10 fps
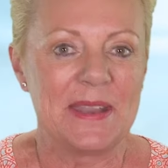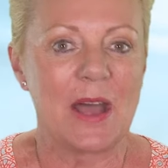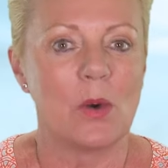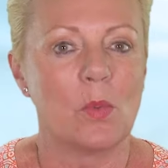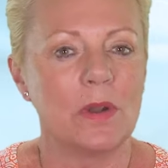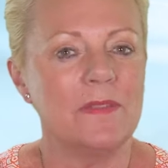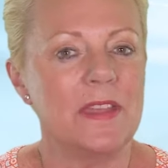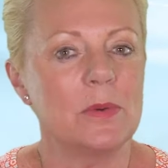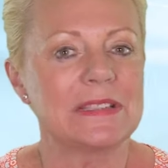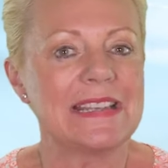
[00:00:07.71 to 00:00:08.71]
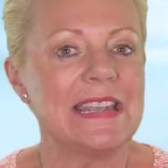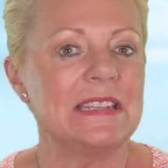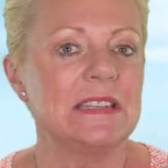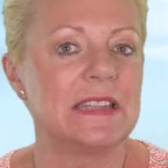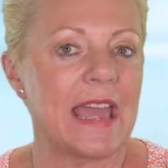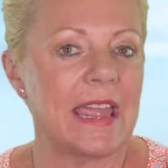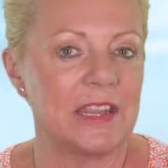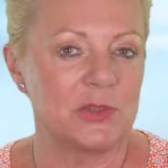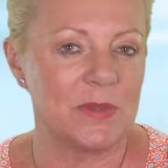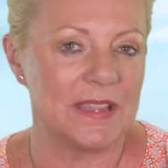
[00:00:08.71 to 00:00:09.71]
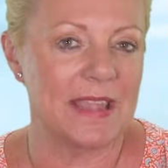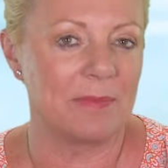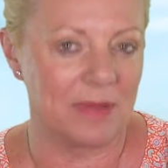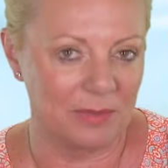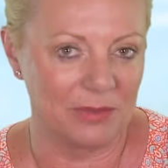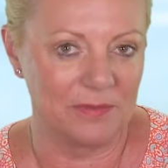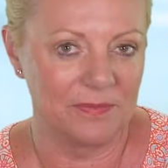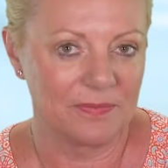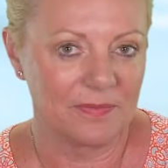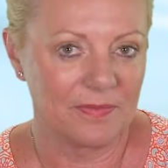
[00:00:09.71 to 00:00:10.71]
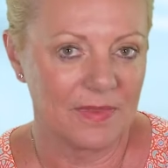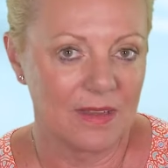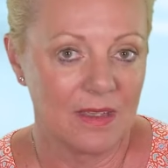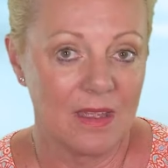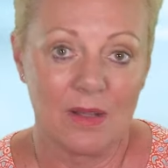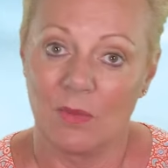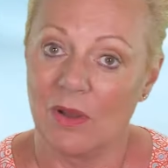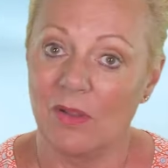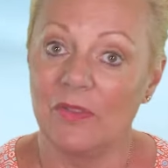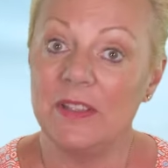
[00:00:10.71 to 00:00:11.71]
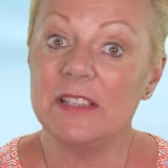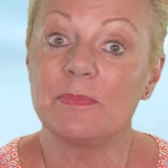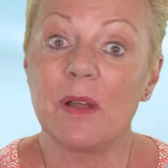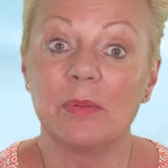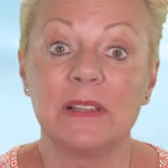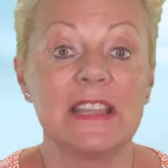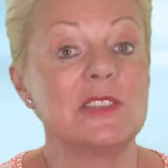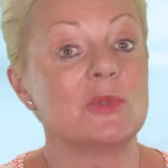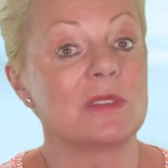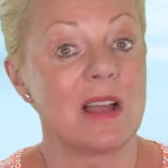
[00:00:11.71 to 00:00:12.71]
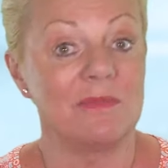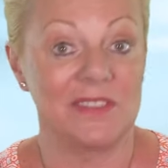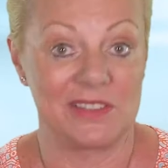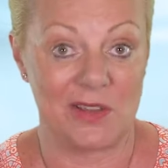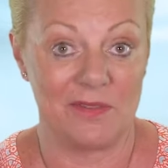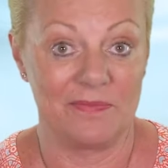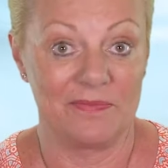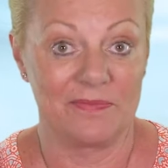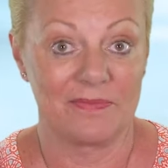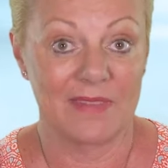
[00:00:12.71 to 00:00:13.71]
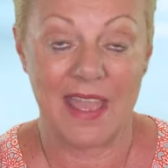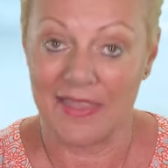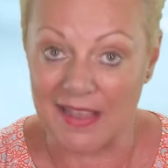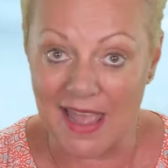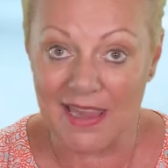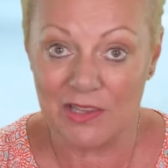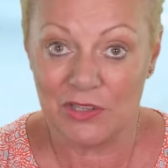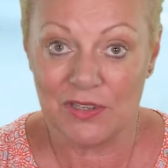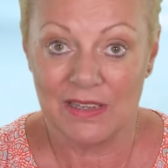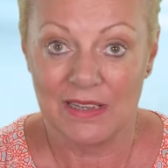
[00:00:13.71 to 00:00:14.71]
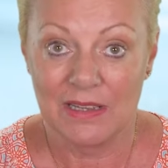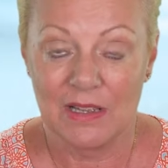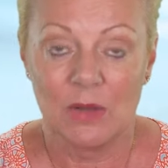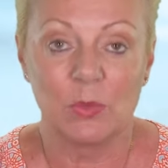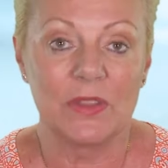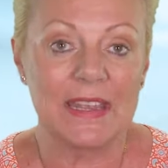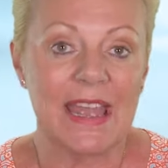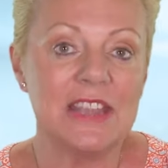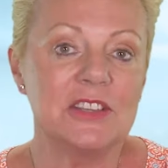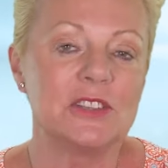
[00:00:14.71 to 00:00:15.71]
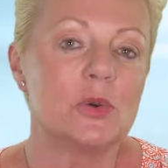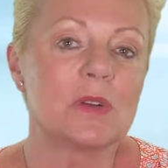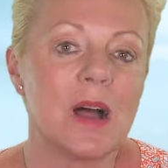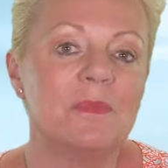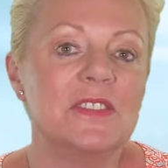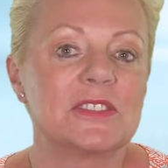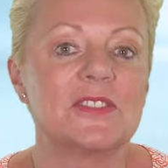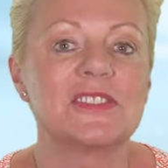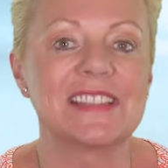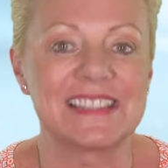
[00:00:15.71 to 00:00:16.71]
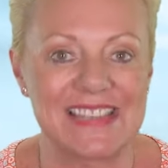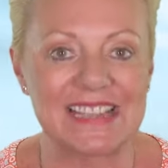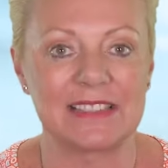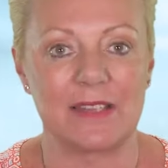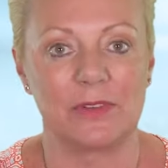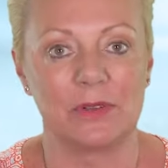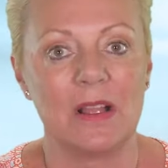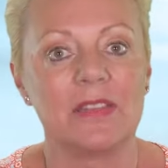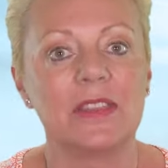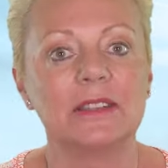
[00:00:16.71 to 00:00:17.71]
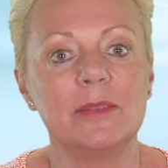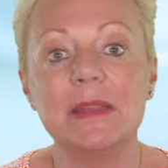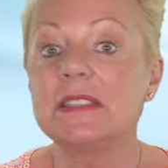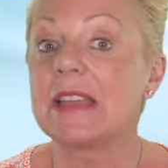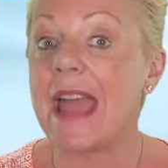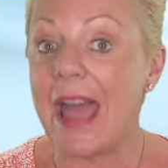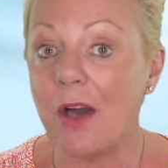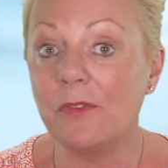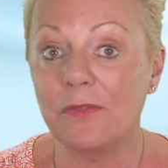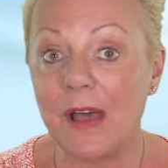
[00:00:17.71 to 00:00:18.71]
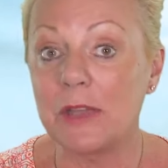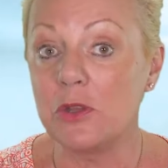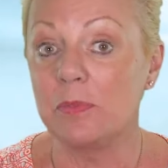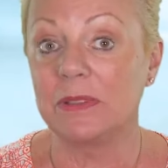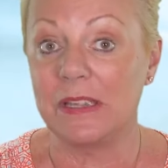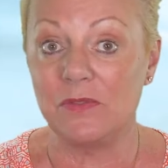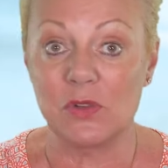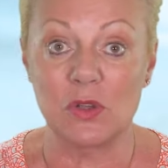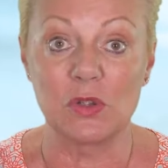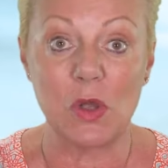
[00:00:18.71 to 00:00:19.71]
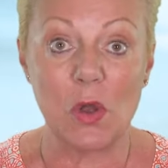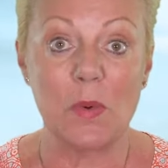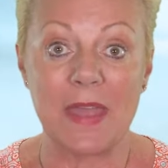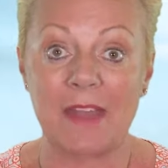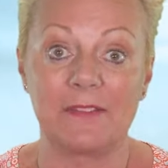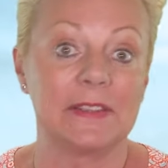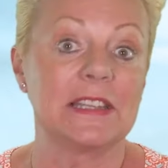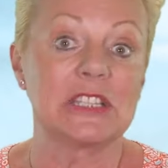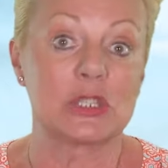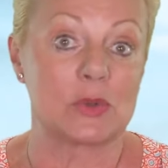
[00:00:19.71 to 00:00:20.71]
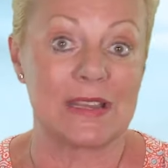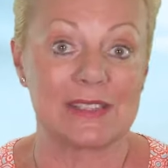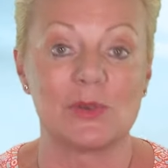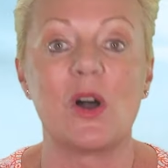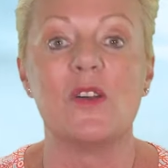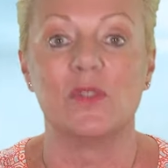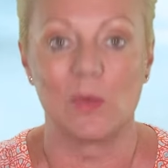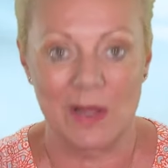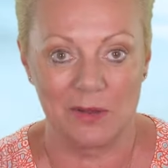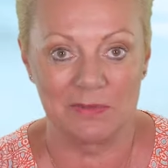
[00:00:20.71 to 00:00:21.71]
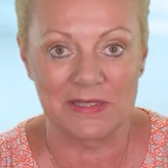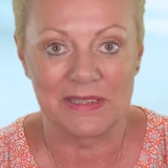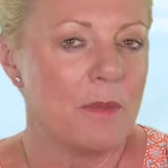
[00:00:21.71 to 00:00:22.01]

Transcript: Now, what if there was a hidden gauge within that bubble? Well, this bubble is your comfort zone. And the gauge? Well, the gauge is your comfort zone success level, the limit to how far you believe you can go without feeling stressed or overwhelmed.